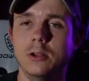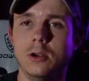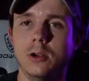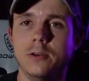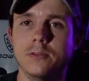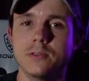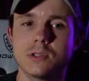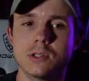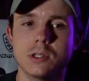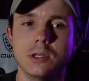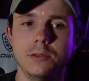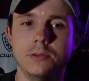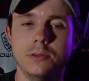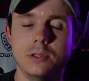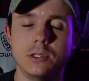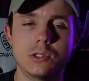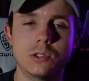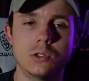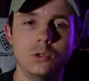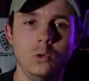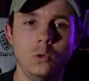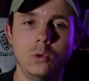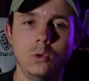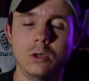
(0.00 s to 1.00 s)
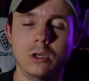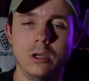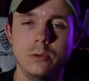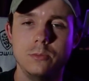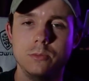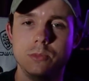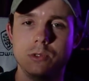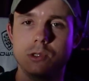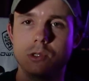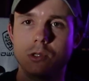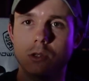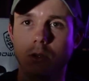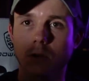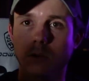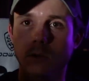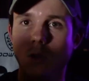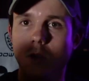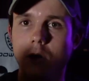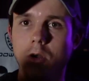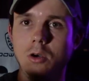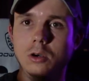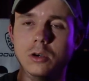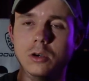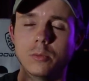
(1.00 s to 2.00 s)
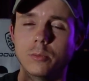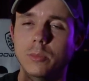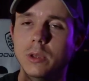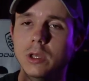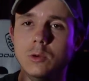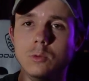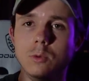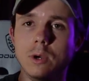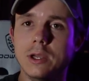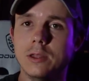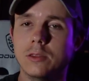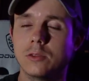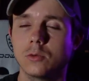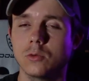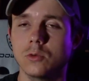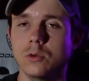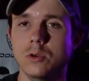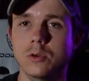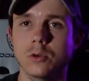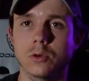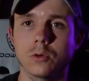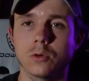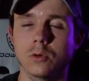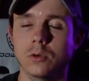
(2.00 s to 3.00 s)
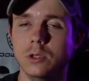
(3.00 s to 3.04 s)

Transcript: all of a sudden this tool comes along midway through your,